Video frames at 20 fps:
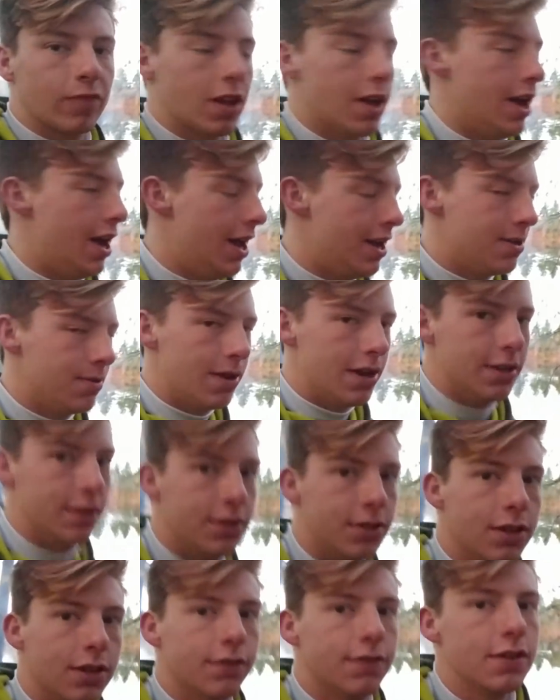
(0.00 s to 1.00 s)
Anyways,
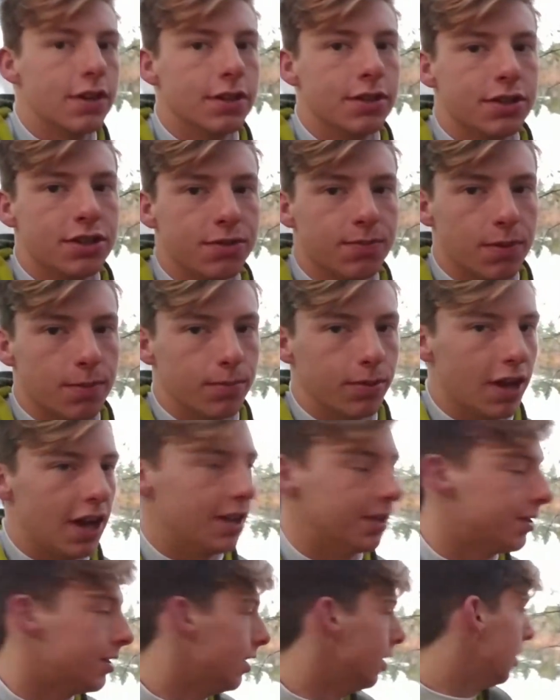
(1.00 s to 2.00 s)
just feeling super
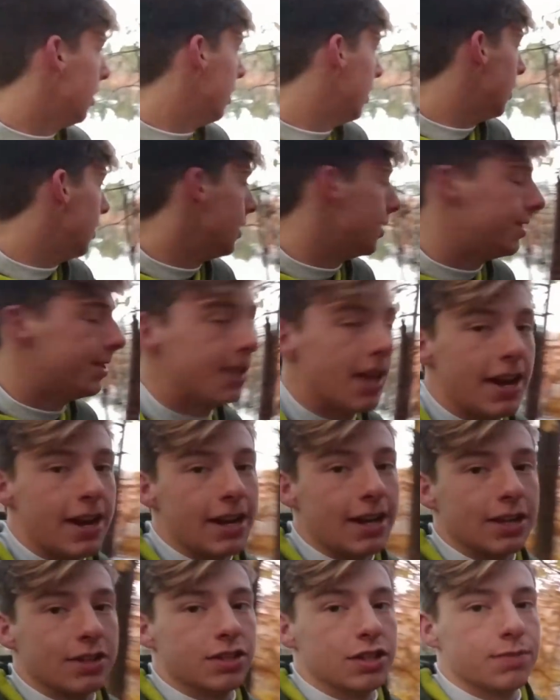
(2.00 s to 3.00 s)
blessed. This setting
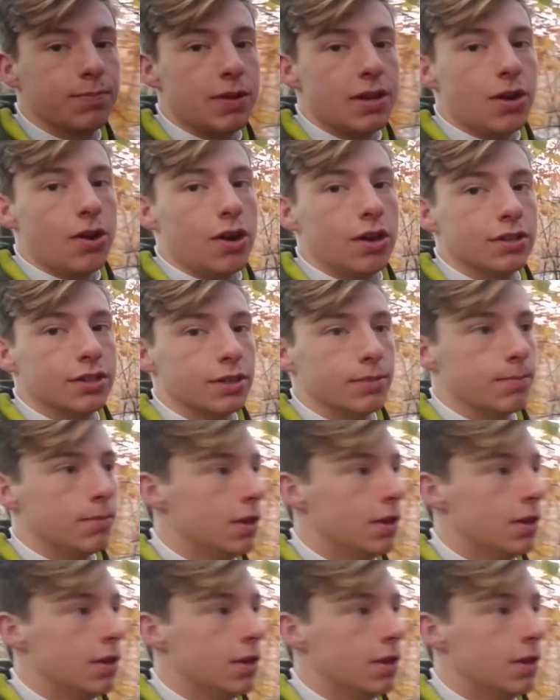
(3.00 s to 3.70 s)
has just been awesome.